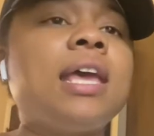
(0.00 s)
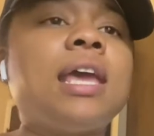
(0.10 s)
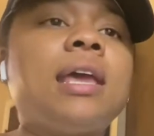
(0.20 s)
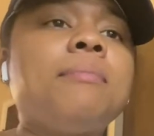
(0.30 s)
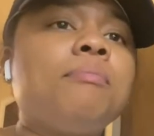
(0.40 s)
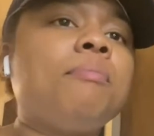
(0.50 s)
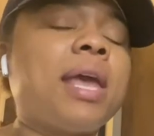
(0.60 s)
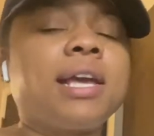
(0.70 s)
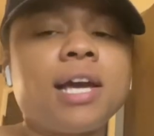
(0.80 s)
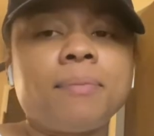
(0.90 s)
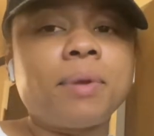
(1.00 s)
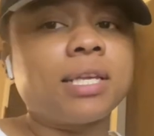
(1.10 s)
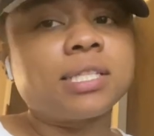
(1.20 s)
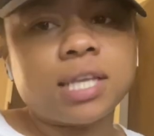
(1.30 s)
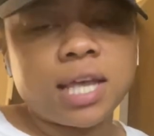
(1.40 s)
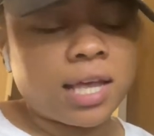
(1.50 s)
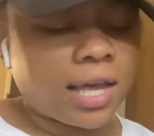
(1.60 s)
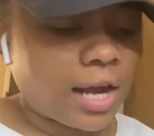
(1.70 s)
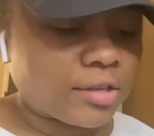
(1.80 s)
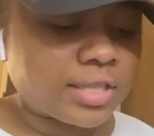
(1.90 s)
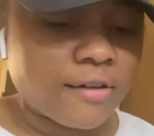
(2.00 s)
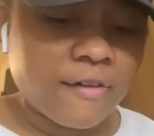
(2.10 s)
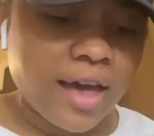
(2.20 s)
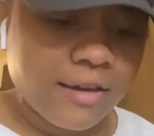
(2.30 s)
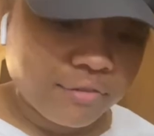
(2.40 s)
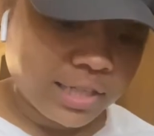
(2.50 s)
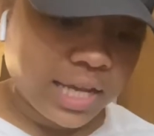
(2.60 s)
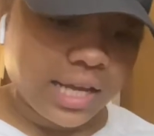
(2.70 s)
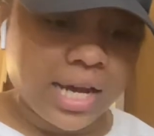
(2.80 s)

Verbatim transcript: in makeup and skincare stuff heavily